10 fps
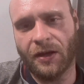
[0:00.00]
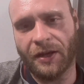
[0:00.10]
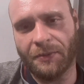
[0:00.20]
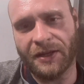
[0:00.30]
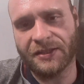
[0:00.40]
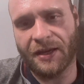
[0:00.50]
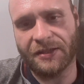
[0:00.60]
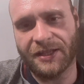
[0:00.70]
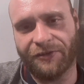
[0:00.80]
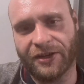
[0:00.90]
It means that
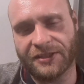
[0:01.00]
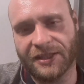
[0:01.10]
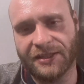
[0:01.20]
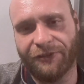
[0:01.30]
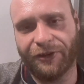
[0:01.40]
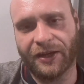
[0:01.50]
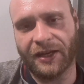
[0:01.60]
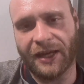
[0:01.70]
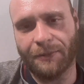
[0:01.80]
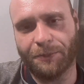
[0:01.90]
it's having a
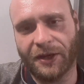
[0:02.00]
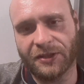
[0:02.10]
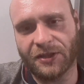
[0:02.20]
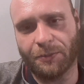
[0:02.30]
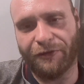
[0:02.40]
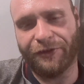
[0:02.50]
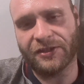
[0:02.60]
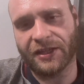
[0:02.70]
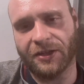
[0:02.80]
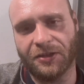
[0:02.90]
significant impact on my
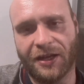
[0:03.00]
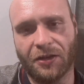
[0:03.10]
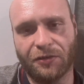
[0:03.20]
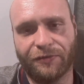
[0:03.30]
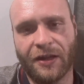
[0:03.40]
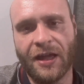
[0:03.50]
physical health.